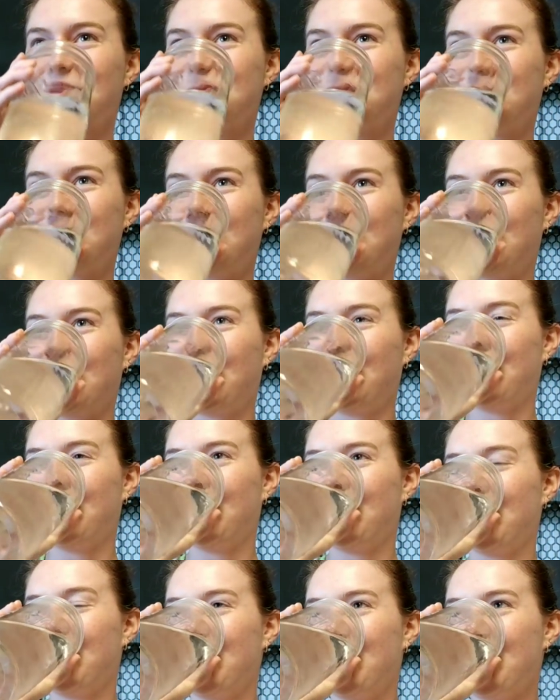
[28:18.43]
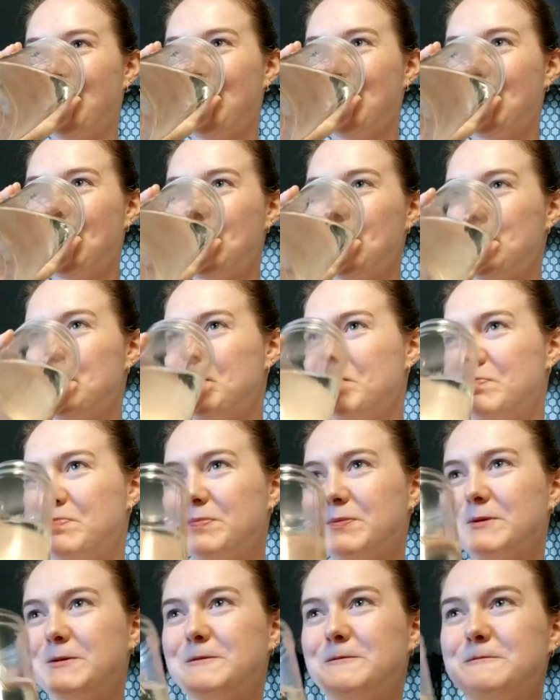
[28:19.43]
it's just kind of squishy and kind of
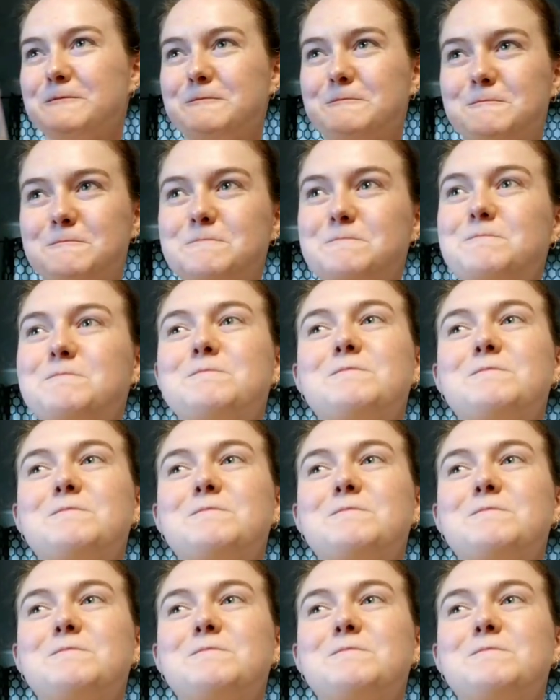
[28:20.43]
gross tasting.